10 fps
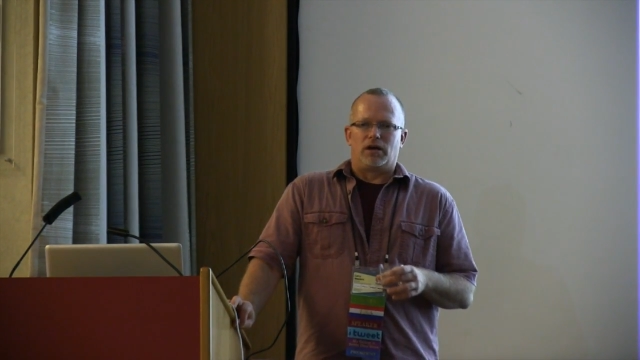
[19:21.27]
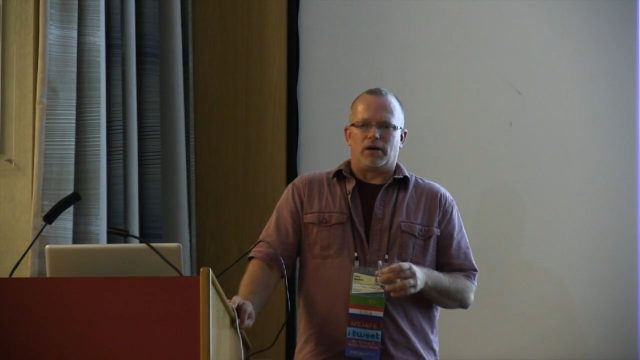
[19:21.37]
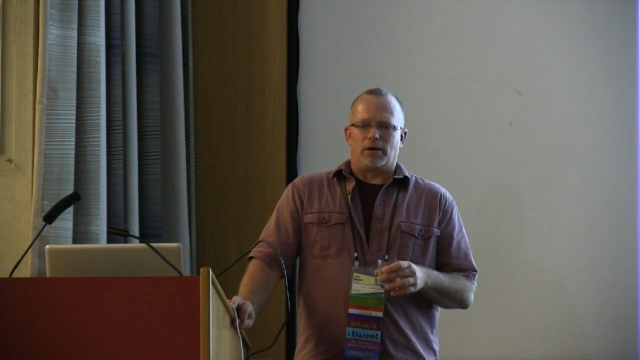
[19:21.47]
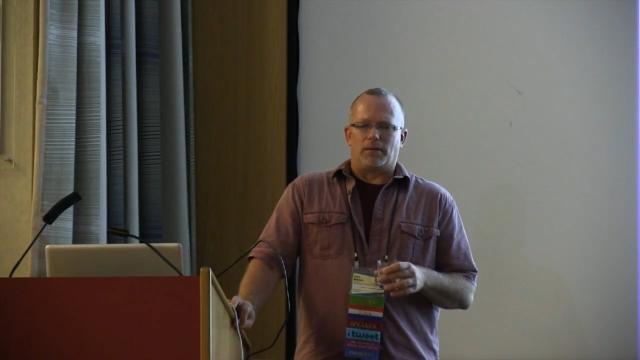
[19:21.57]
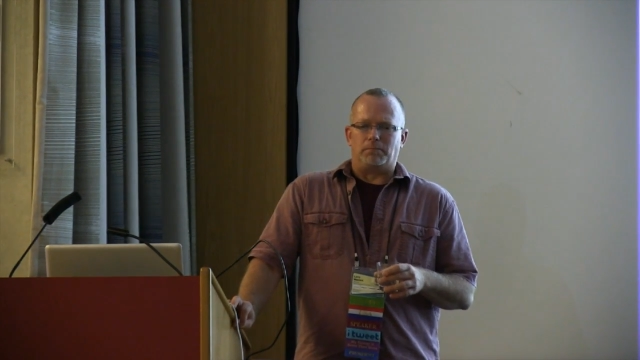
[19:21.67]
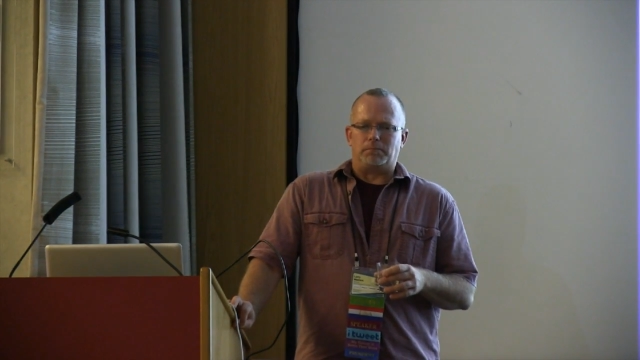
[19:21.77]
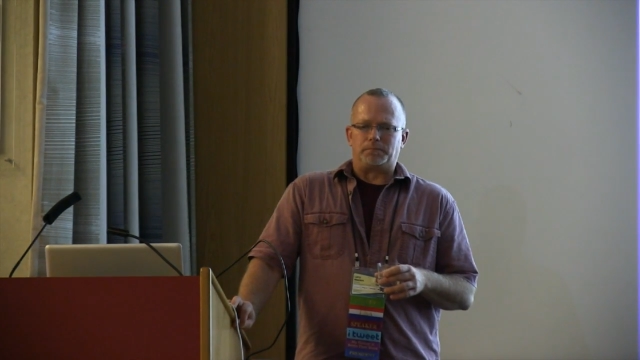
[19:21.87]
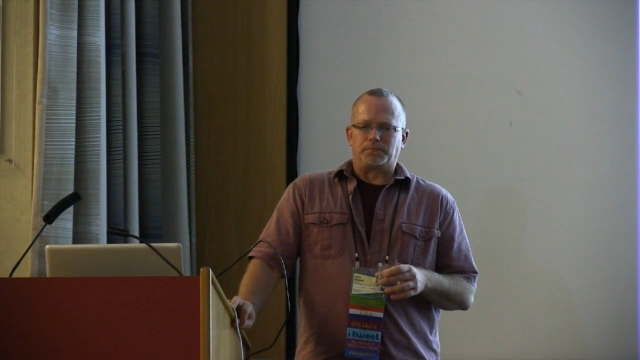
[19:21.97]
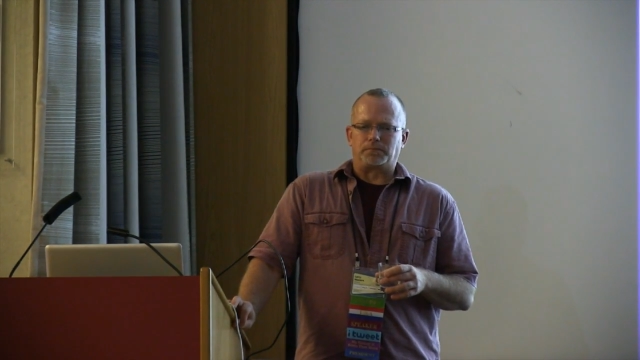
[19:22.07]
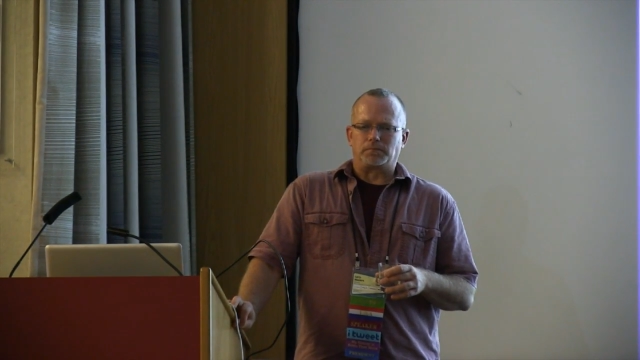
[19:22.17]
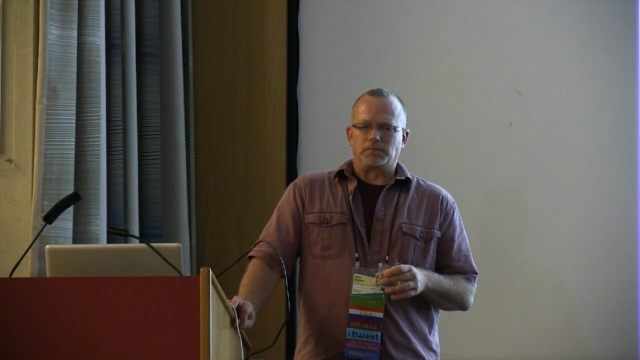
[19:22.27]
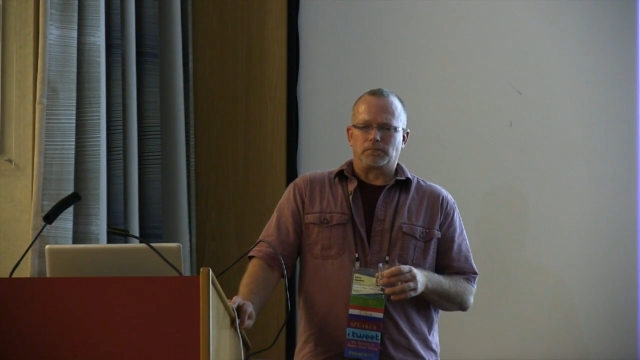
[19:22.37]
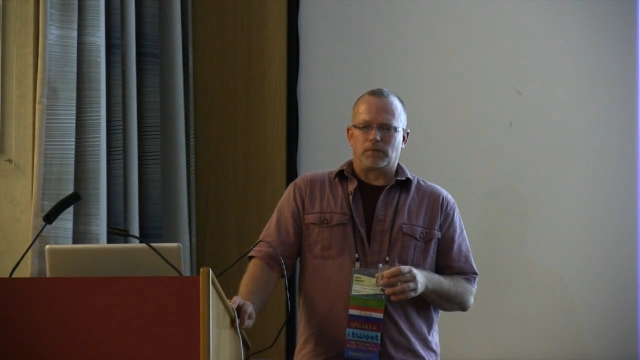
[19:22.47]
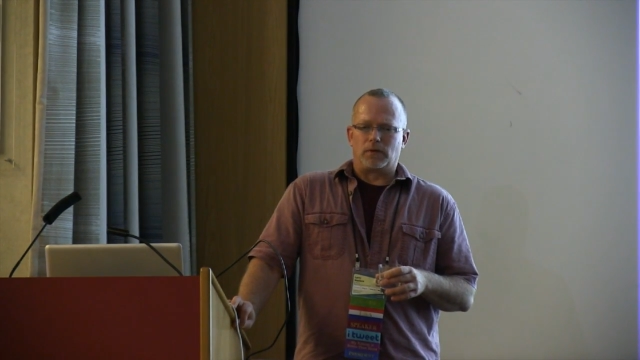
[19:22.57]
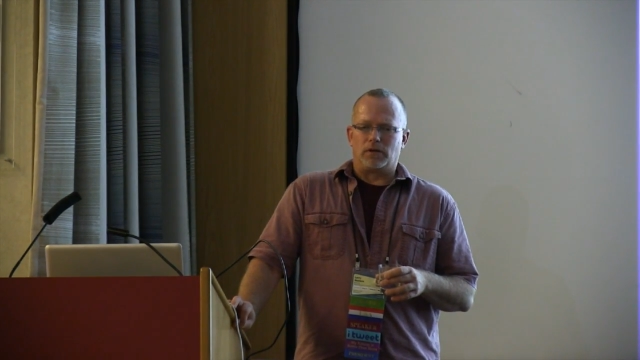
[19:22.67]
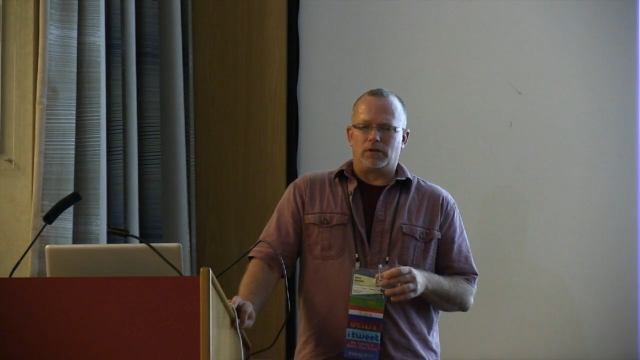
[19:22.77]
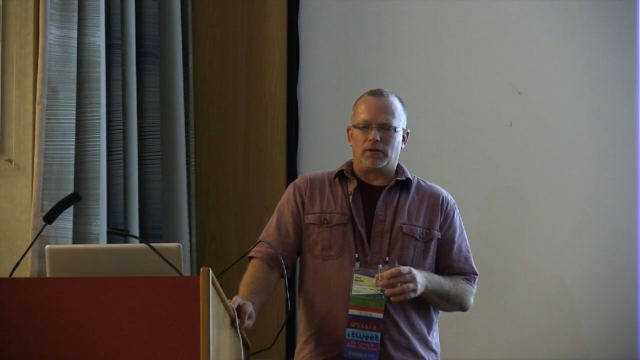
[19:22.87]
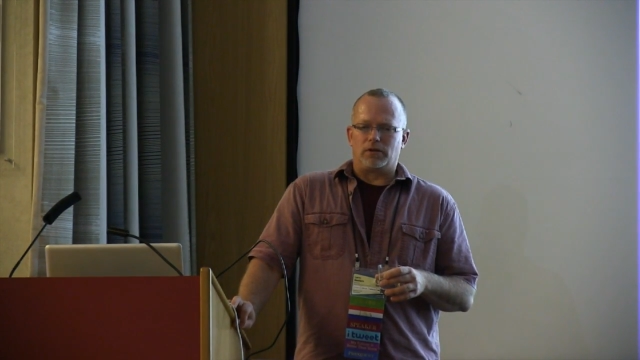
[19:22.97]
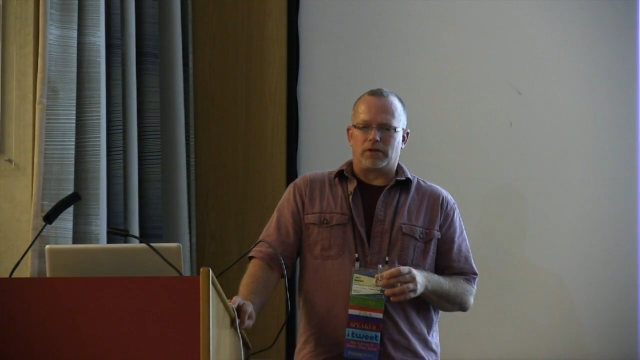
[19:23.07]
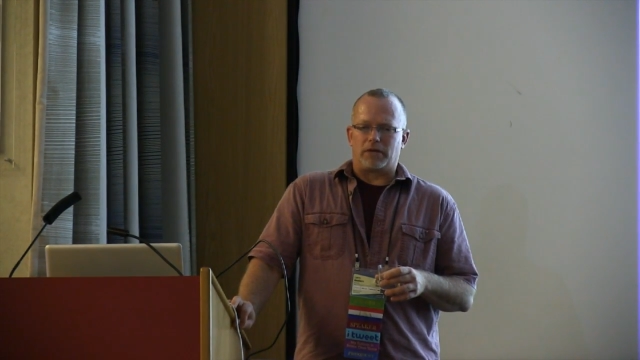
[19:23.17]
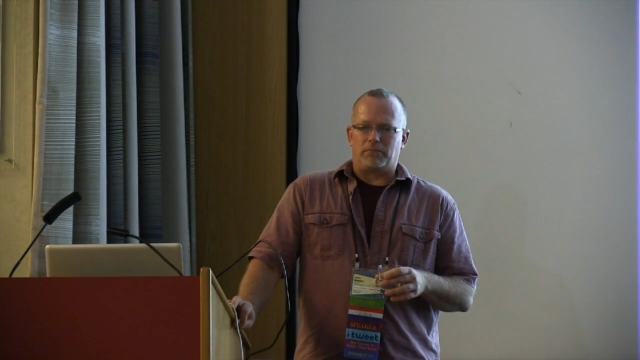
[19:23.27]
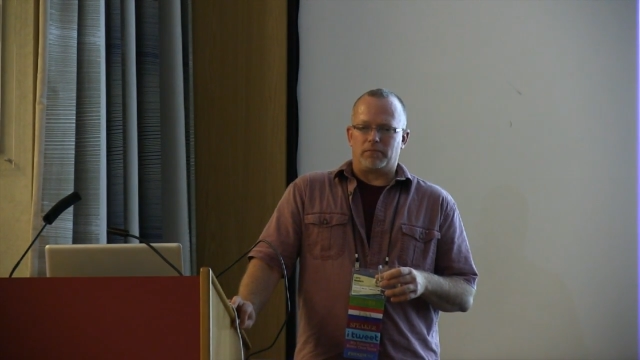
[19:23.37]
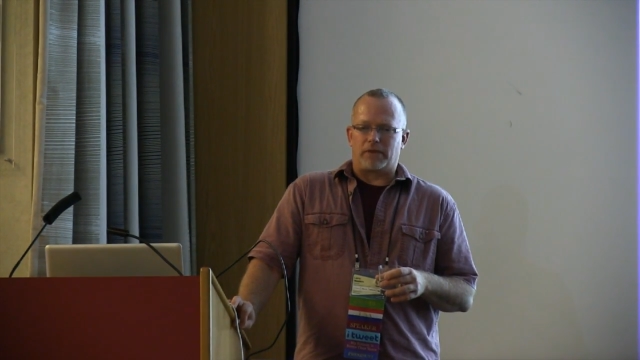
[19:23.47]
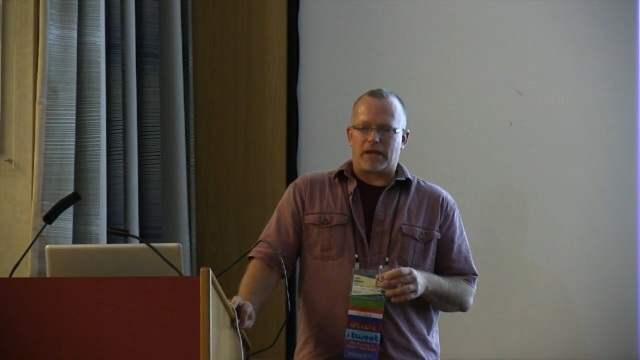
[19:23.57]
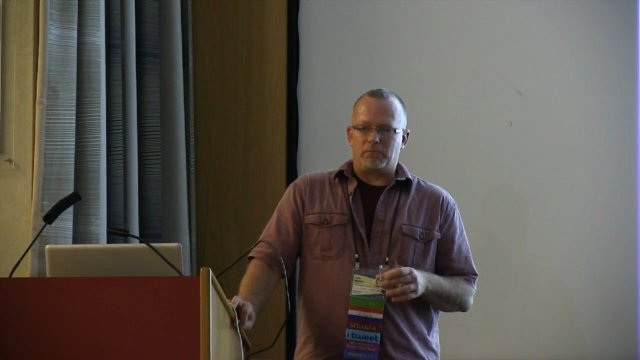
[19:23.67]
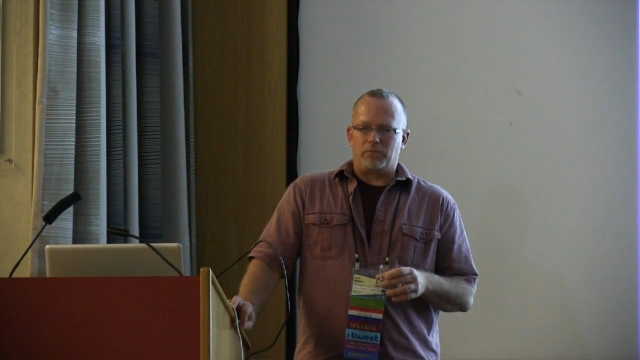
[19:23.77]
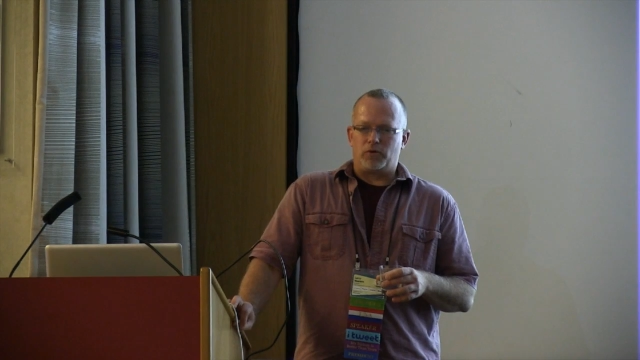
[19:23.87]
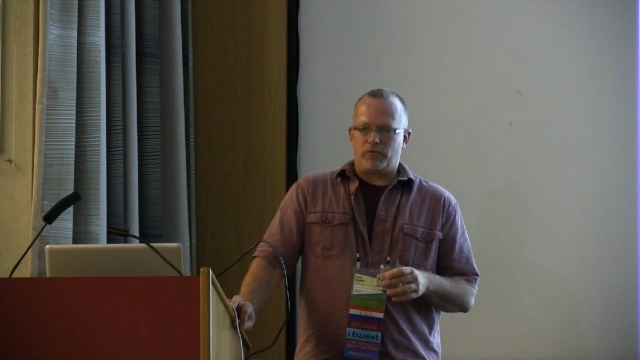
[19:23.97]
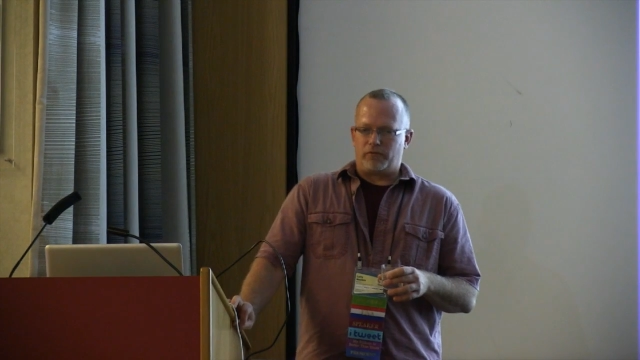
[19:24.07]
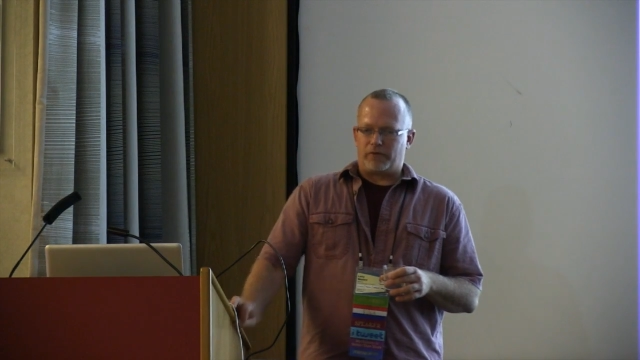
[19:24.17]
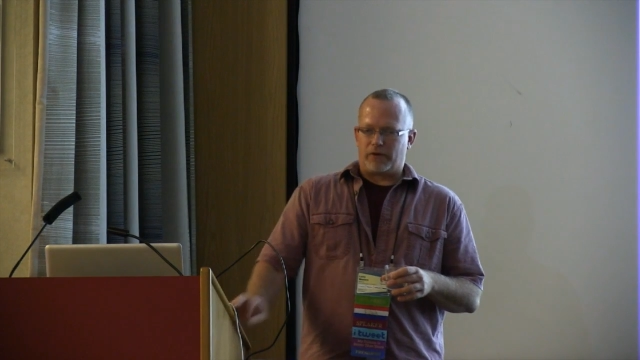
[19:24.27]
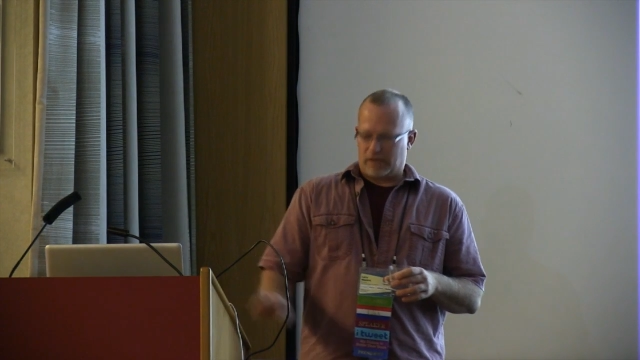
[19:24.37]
Um, that that move